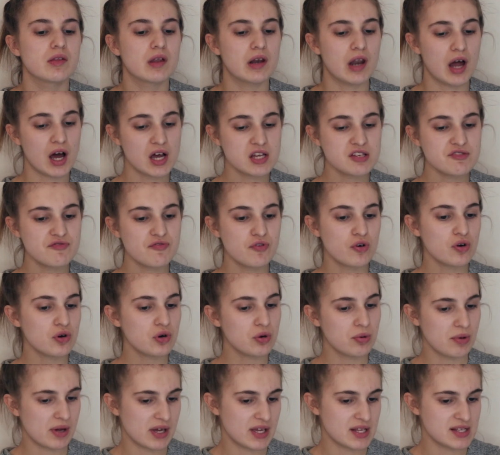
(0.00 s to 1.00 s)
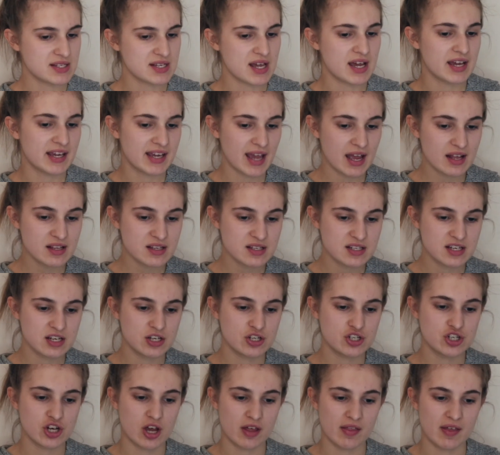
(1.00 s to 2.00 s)
last 4 queens against
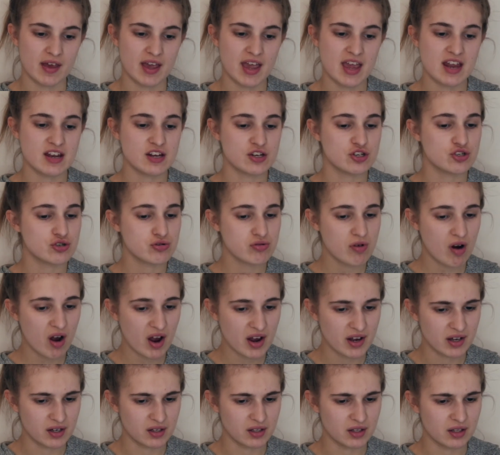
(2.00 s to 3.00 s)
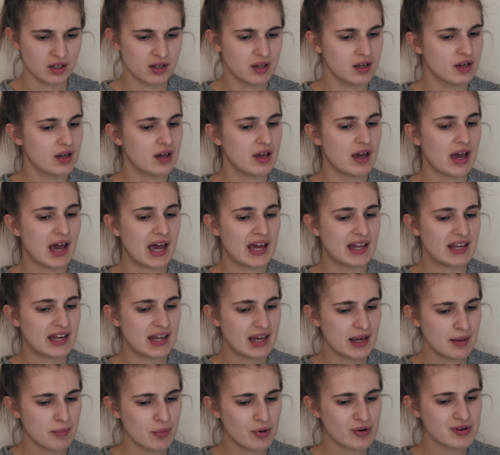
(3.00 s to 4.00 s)
each other in a trial and
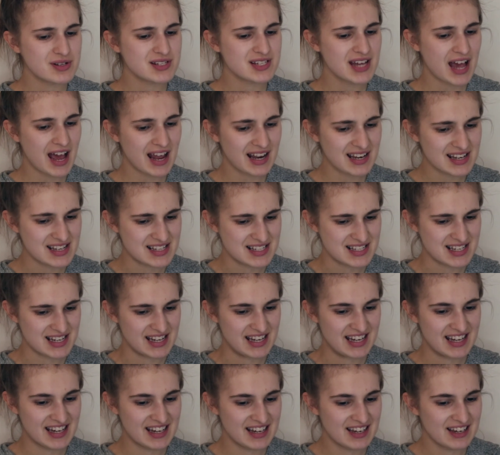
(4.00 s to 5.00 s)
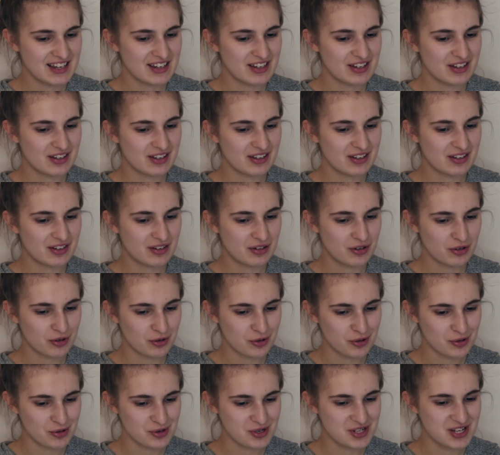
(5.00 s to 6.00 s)
immortality
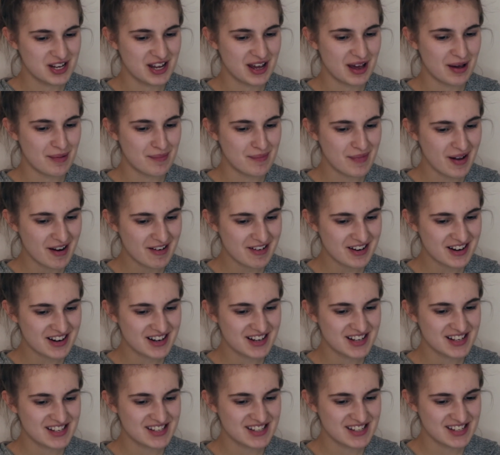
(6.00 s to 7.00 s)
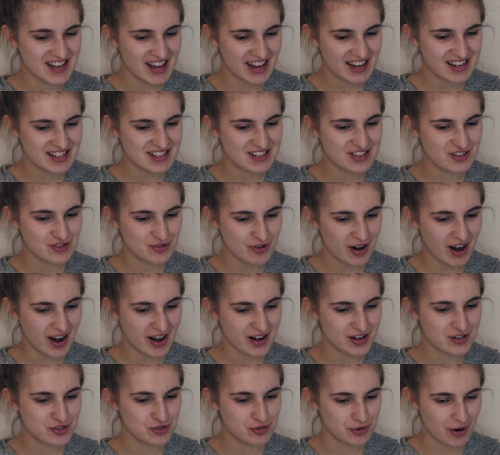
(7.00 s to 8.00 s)
called America's Next
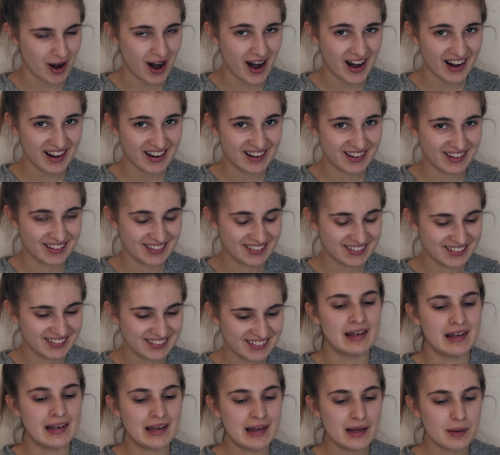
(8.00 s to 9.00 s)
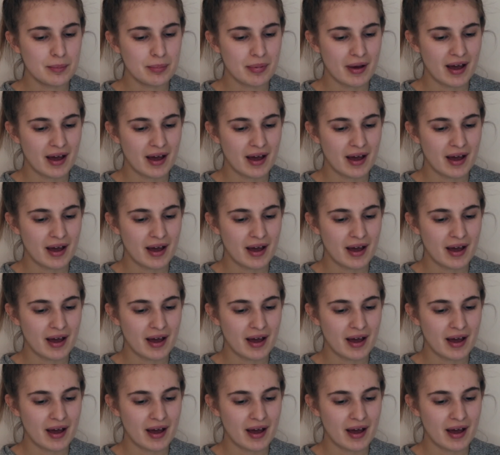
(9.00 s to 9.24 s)
Drag Track. Lip